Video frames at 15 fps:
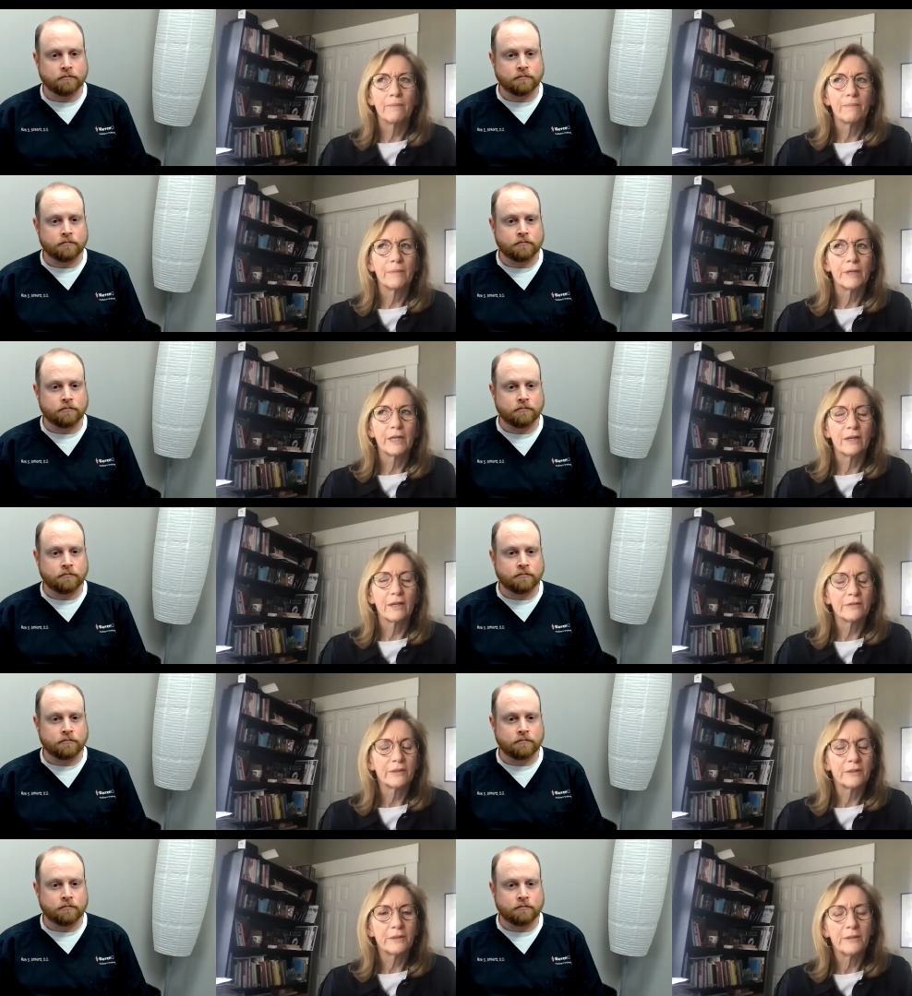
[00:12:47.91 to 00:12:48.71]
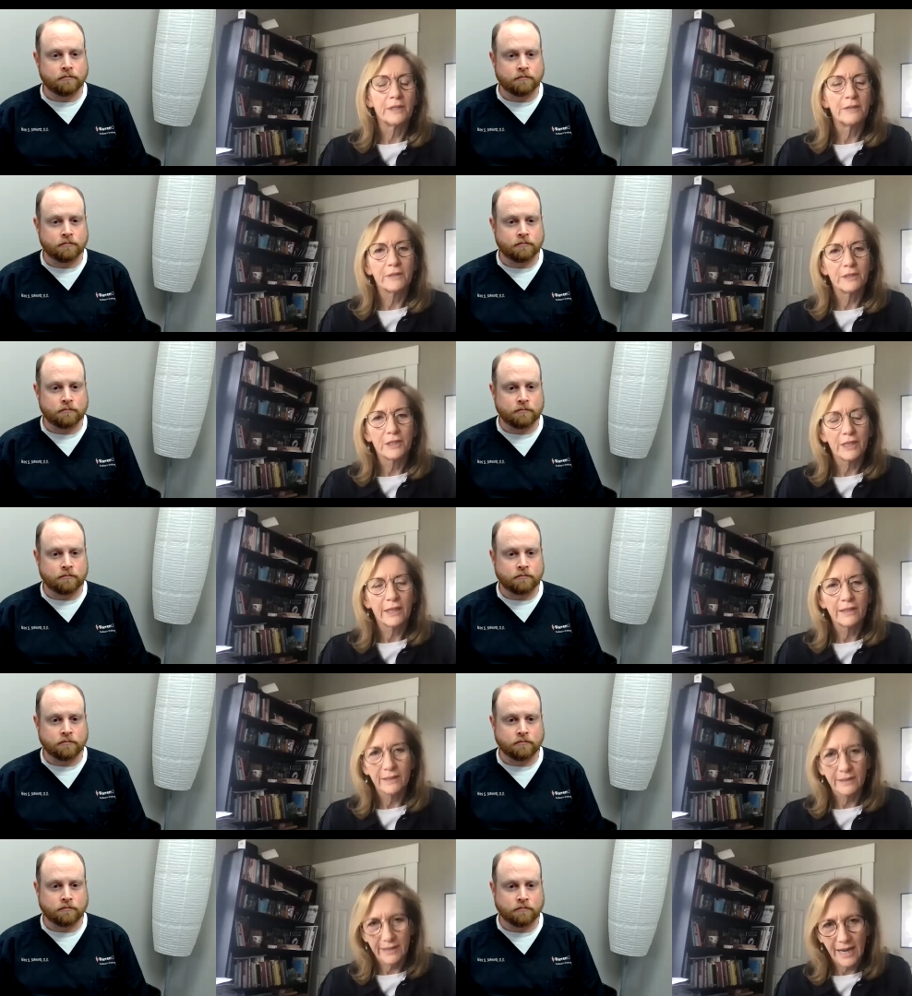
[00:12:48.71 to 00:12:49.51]
Speaker 1: But also, if a
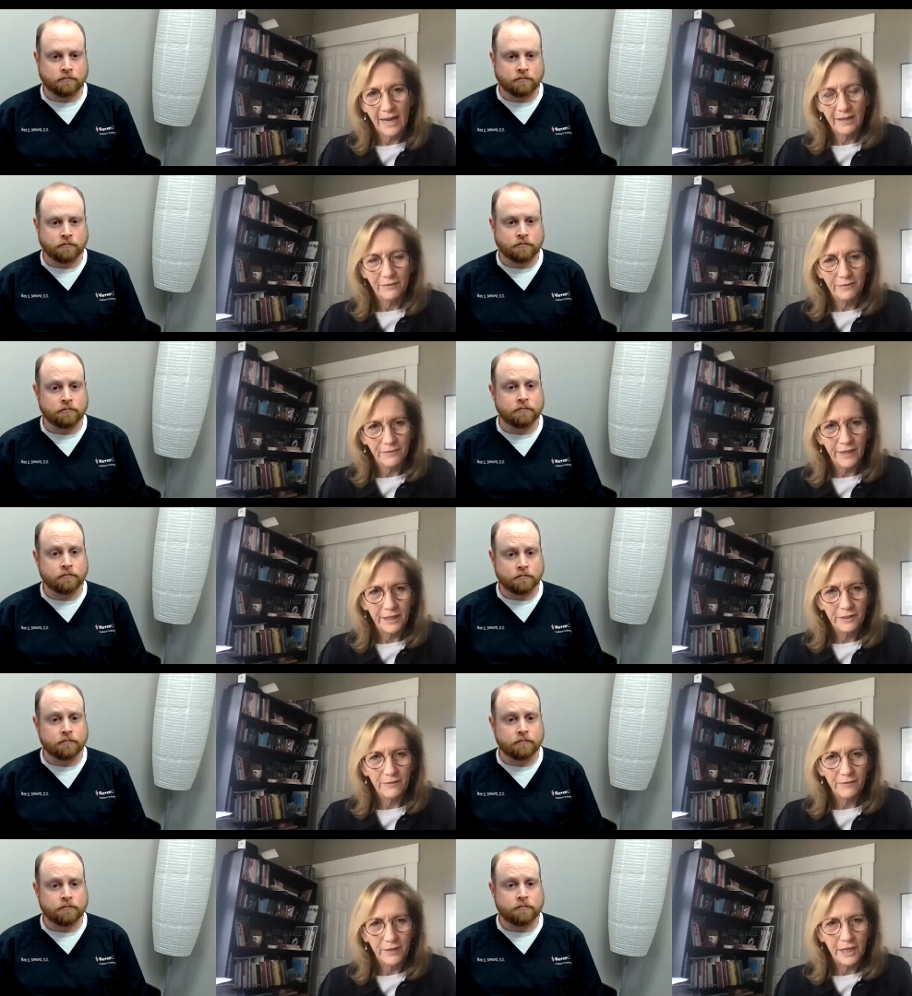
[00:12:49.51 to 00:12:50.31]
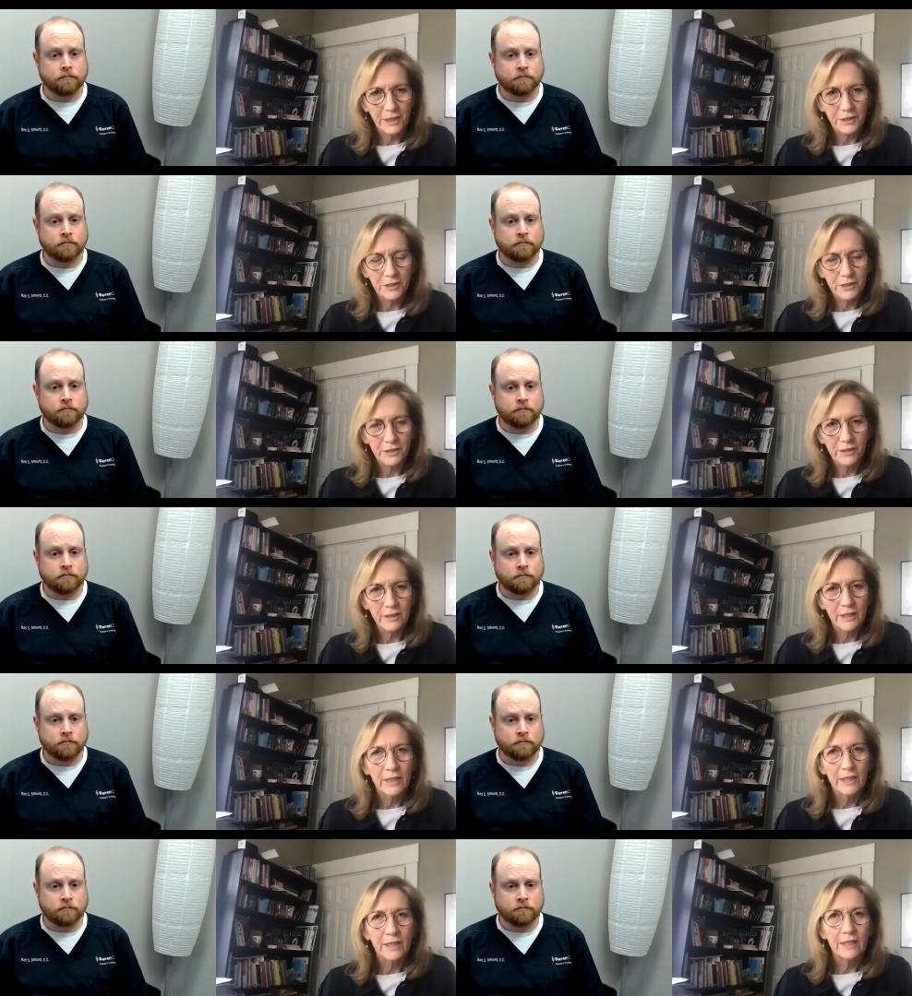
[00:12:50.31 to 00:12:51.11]
child has had a fra- fracture,